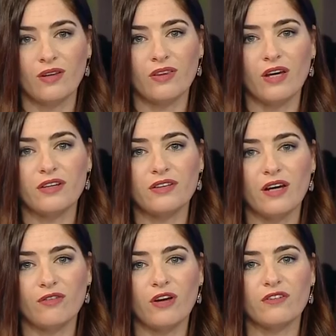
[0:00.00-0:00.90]
The
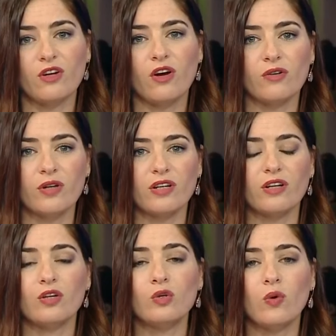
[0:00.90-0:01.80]
IDF has inaugurated
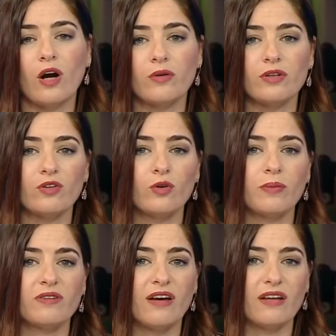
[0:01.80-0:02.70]
a new Iron Dome
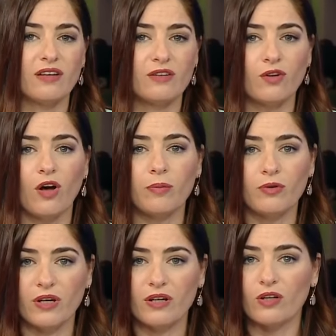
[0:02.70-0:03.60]
battalion to
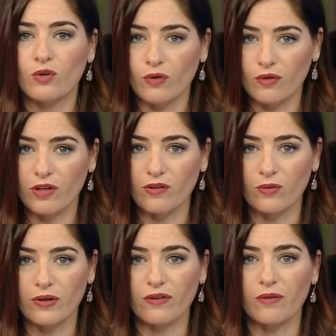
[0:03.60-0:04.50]
operate in northern
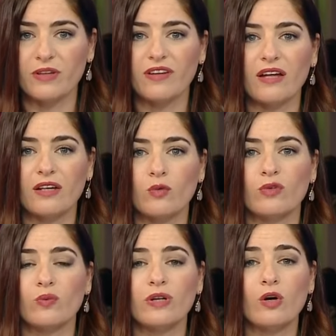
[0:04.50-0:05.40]
Israel. The battalion
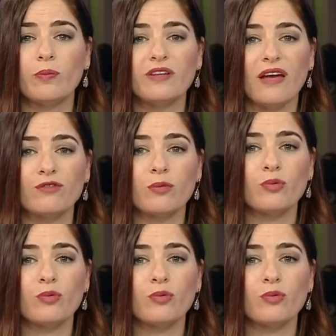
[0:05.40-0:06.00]
was reopened after